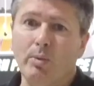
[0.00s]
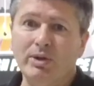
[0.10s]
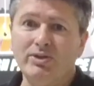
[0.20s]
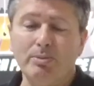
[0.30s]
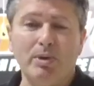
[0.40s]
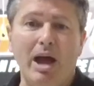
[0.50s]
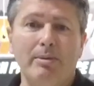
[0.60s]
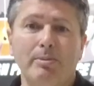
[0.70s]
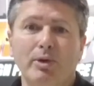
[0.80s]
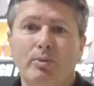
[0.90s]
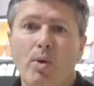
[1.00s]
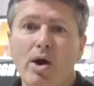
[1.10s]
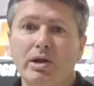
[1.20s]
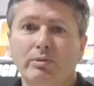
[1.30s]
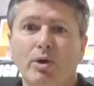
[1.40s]
What's the problem with
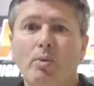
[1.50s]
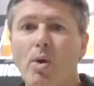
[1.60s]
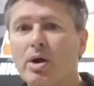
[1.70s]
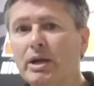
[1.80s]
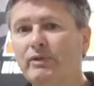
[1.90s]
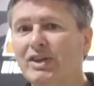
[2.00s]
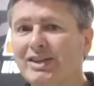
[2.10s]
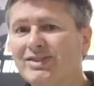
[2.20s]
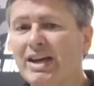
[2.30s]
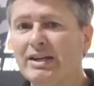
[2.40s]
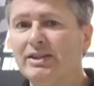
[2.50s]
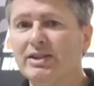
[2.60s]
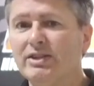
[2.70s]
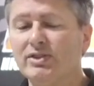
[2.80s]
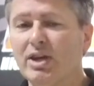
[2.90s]
water? Well, water, if it gets down
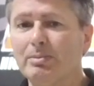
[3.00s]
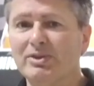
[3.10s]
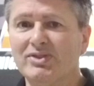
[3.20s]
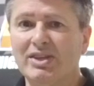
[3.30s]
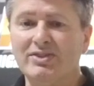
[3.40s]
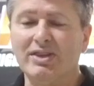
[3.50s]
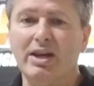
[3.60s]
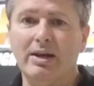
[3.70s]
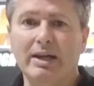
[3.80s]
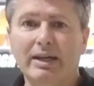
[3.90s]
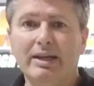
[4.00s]
into the sump and sits there,